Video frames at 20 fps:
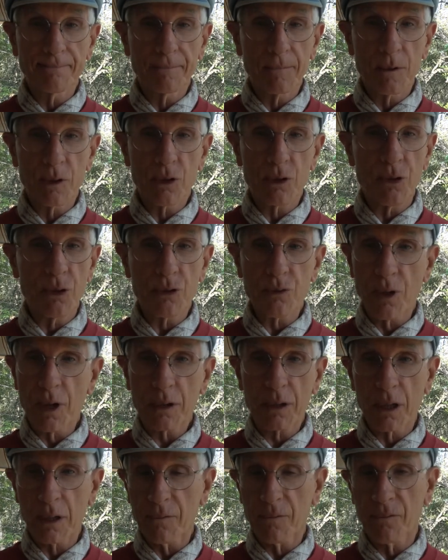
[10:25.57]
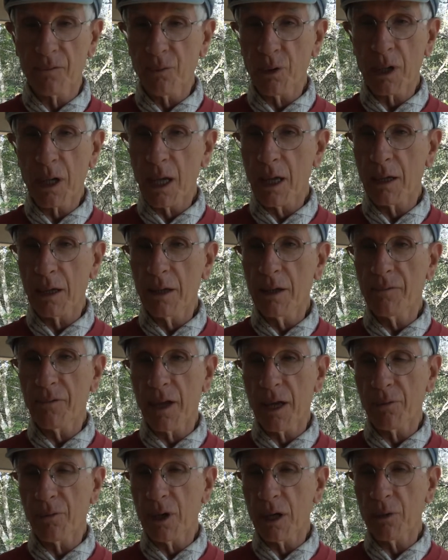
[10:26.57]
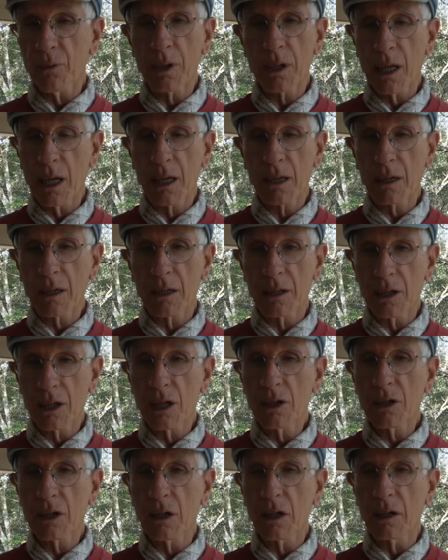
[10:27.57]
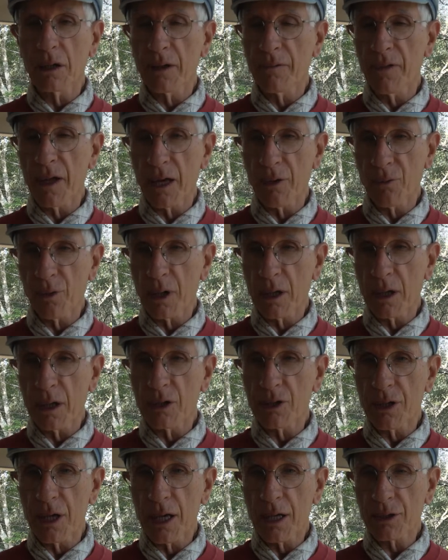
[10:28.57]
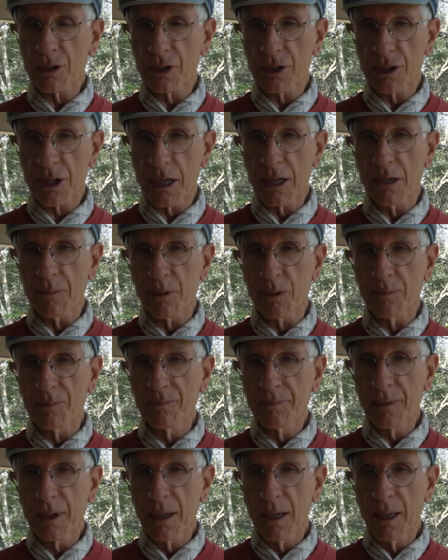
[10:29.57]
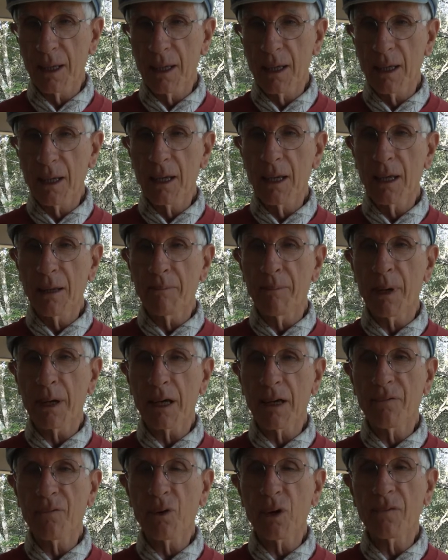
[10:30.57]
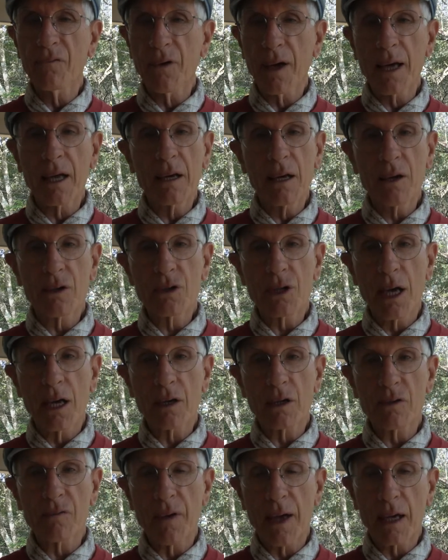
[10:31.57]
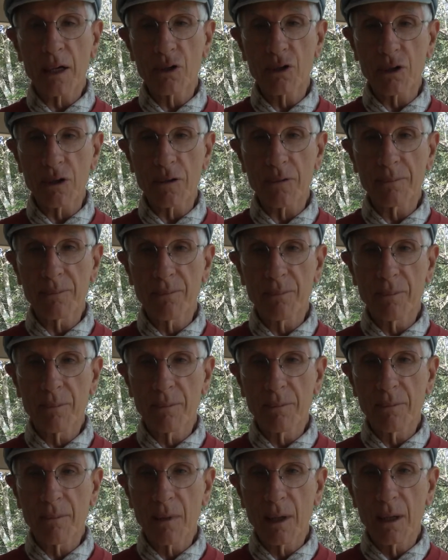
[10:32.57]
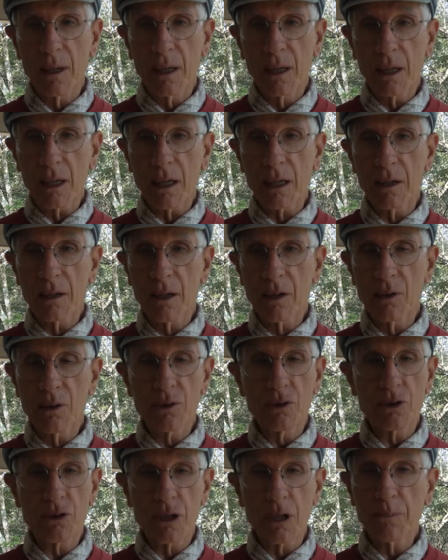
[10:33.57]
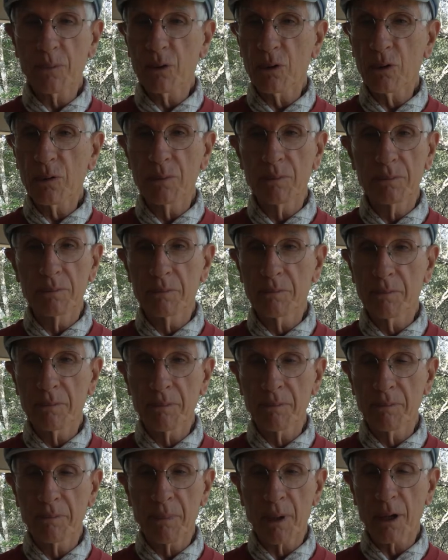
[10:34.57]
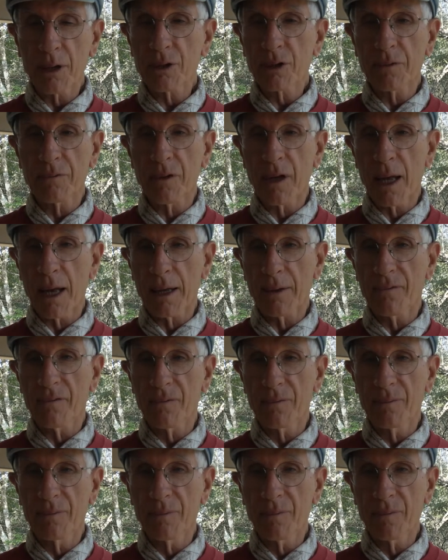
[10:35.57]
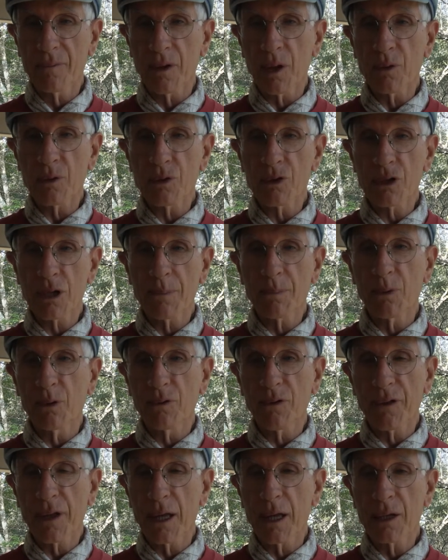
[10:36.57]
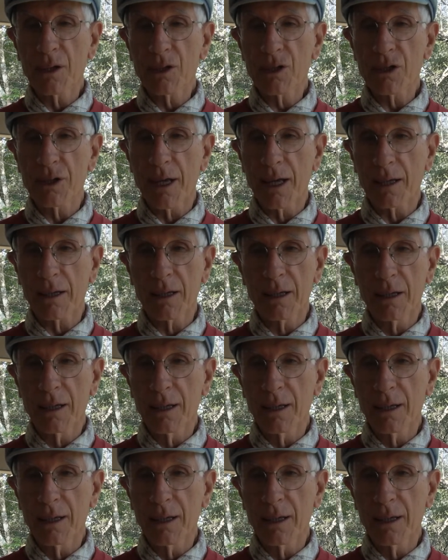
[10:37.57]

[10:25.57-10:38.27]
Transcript: It's destructive. We can't live that way. We can't continue to live that way. It is not sustainable. But if we find our satisfaction in those simple parts of life, those simple things that